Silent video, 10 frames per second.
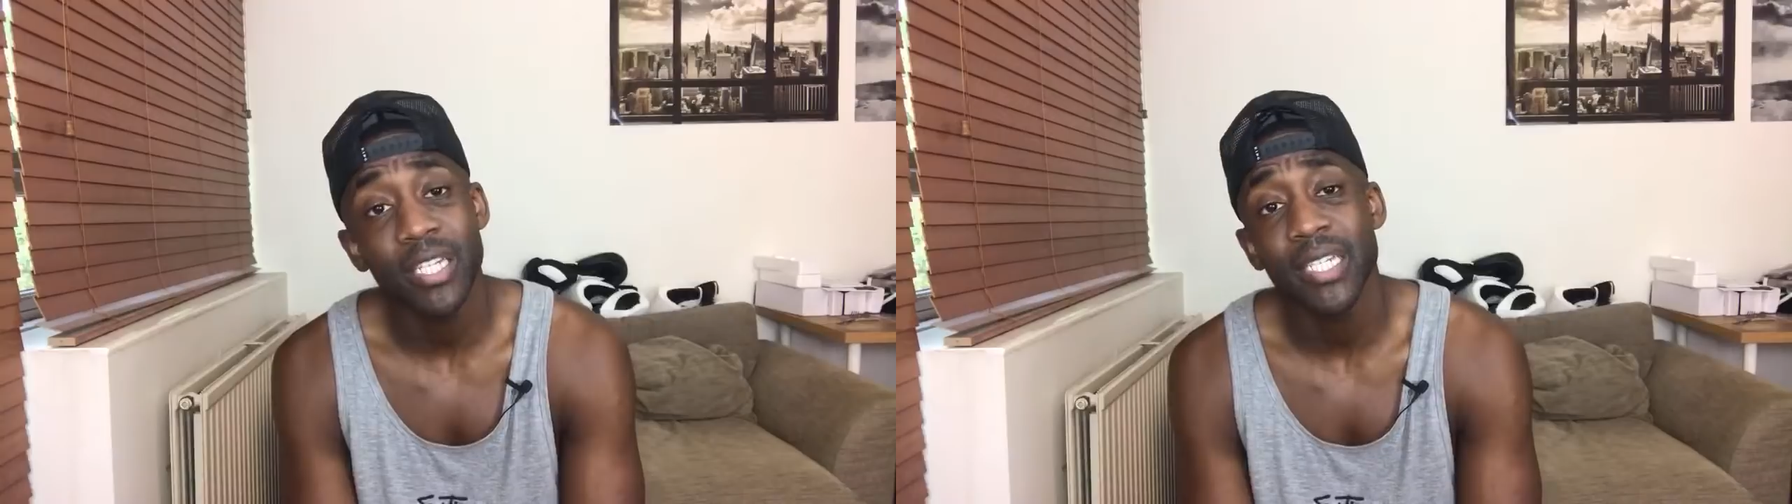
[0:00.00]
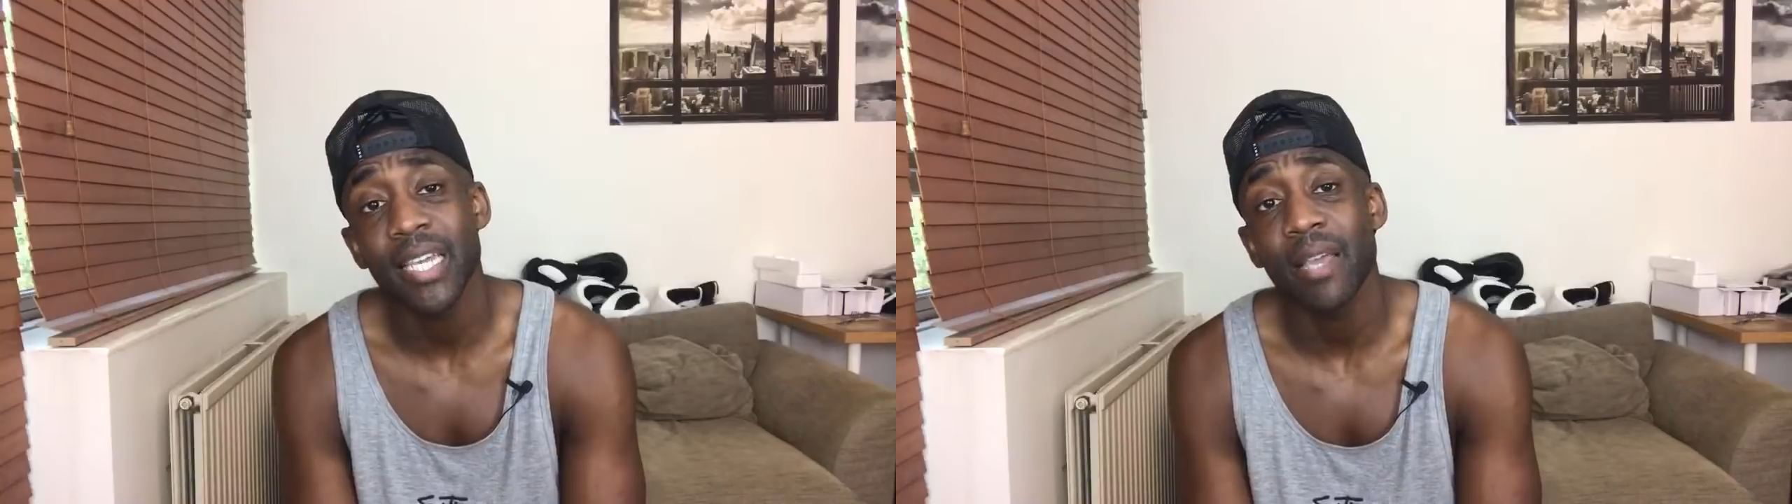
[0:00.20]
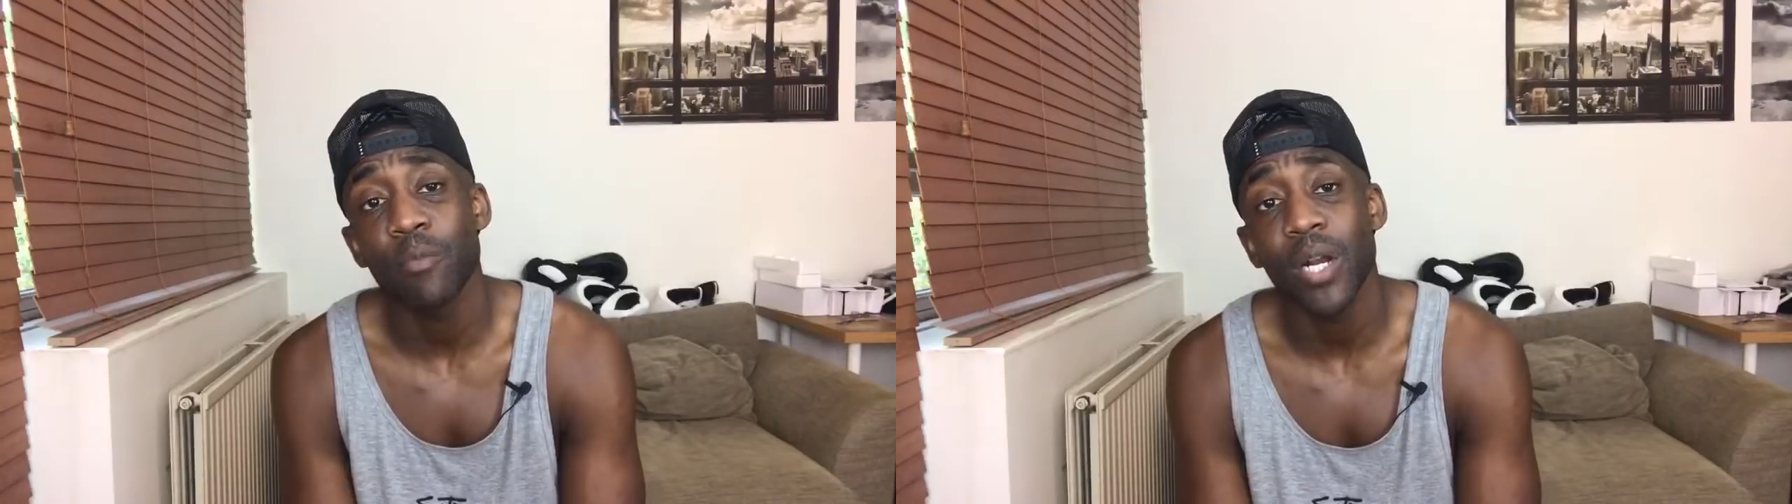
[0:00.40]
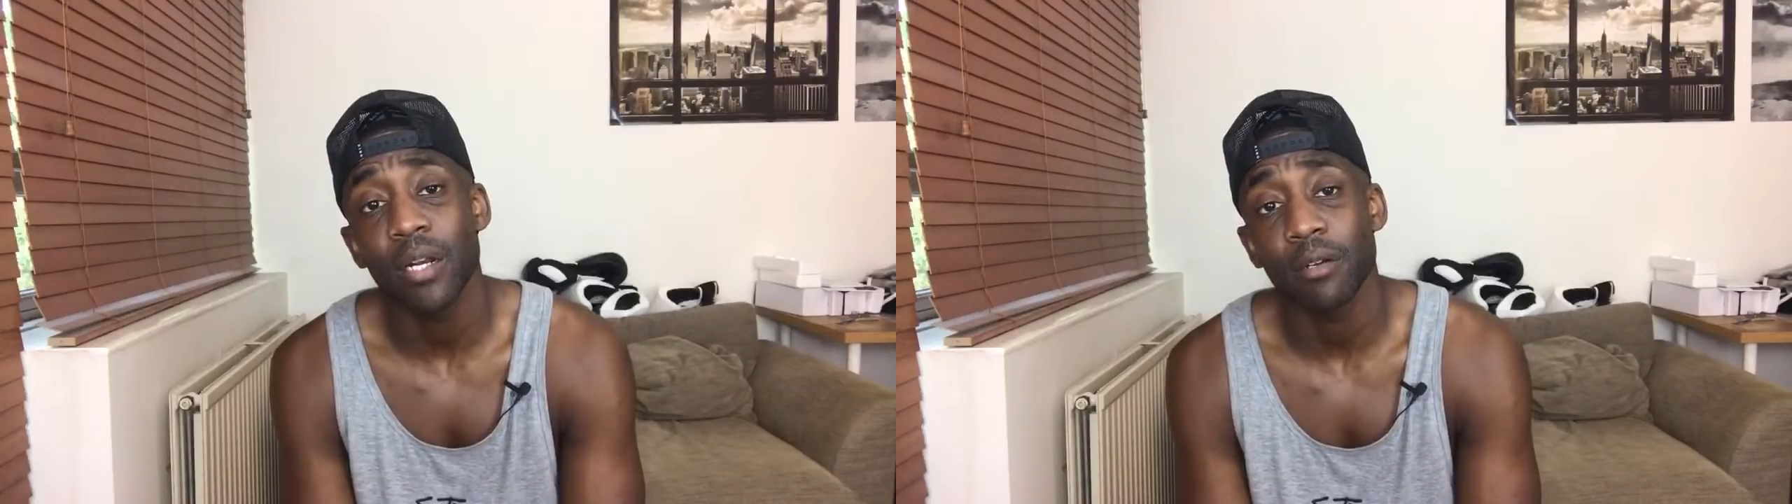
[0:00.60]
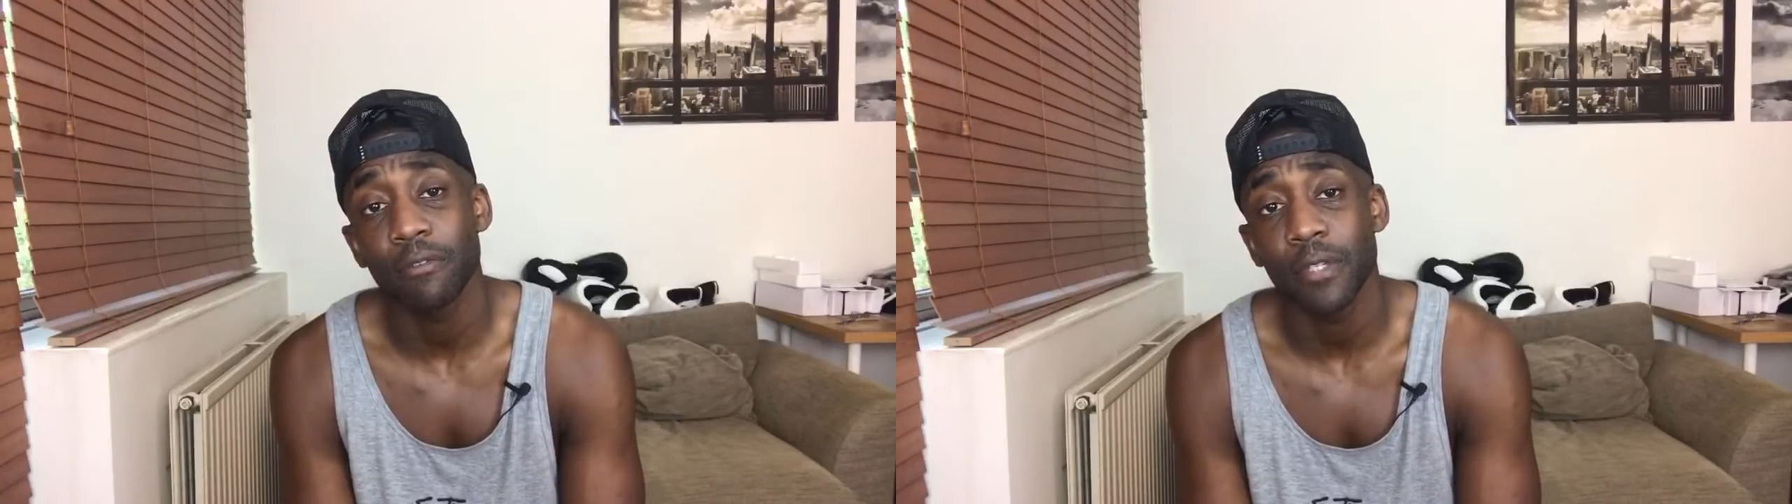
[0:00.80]
game well
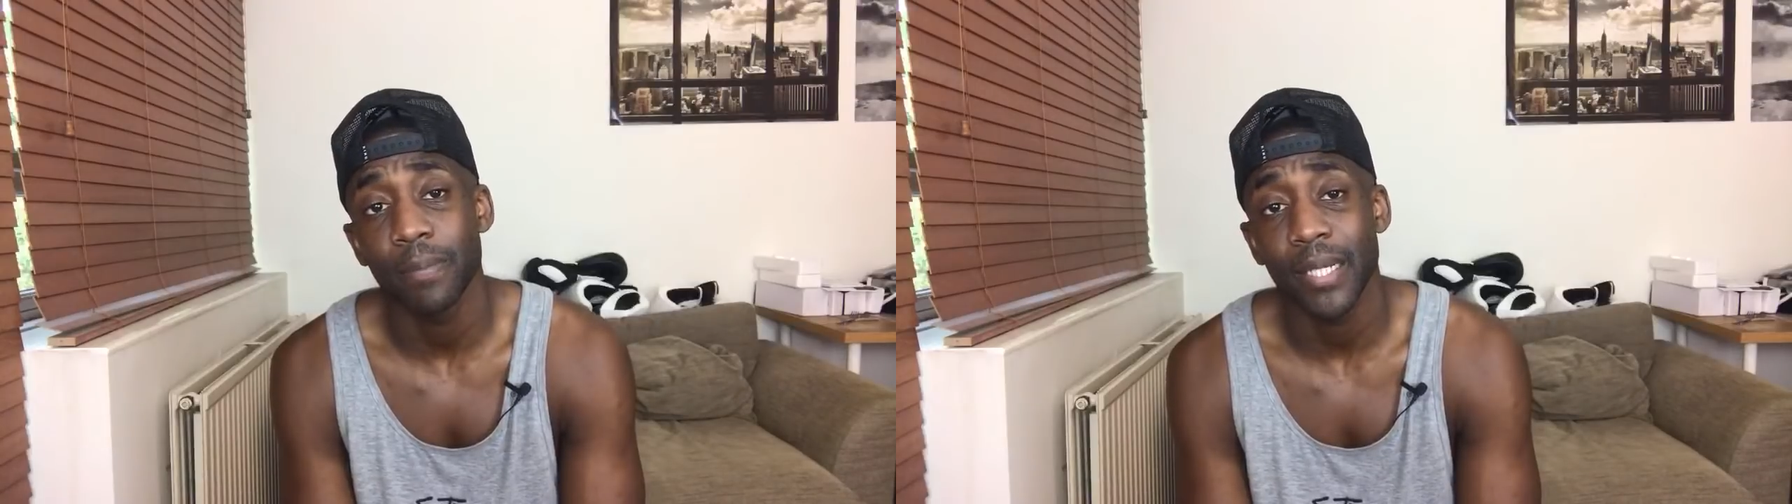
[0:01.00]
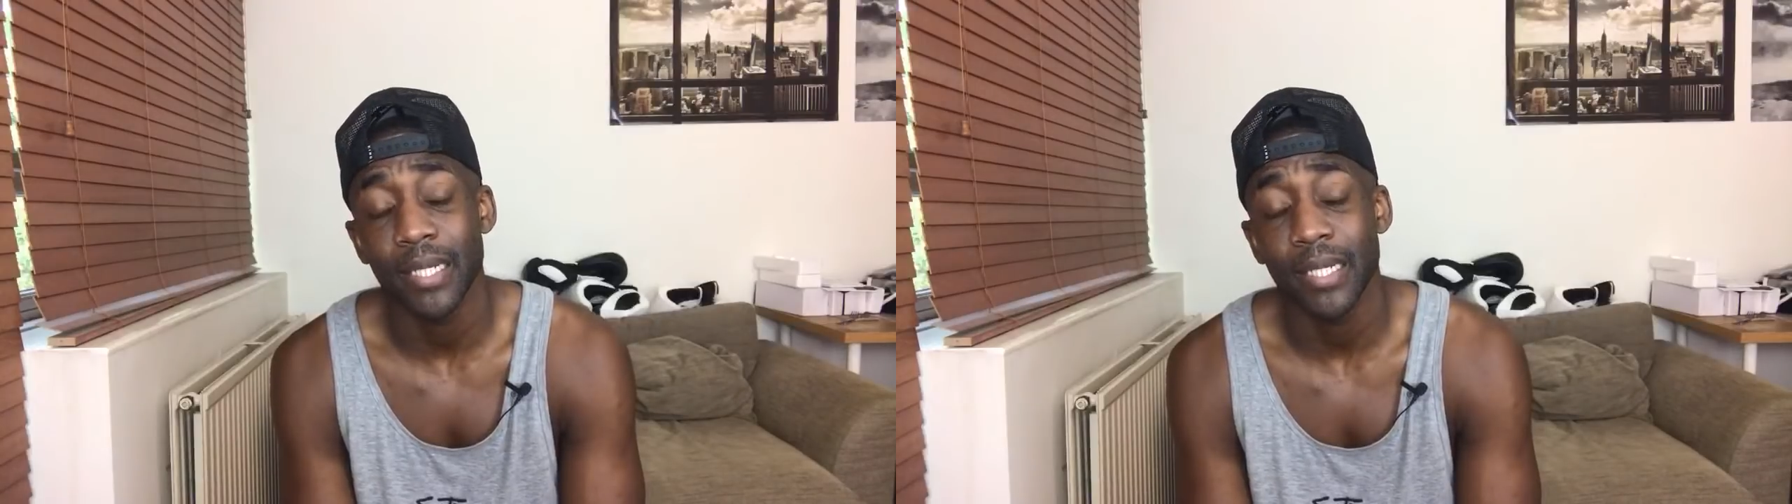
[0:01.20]
enough to play